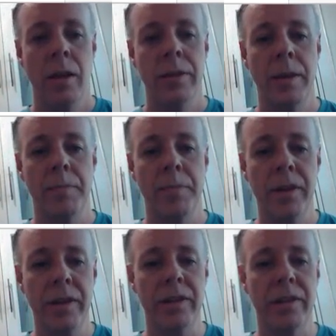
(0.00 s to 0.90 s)
The
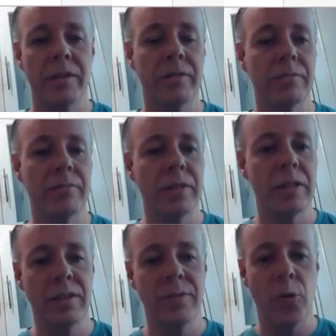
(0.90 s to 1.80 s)
p
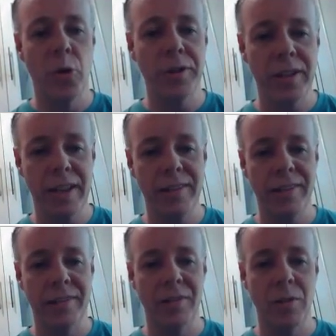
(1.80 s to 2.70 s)
is voiceless,
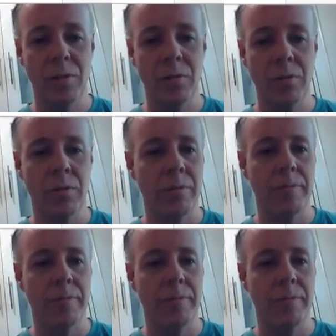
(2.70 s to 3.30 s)
so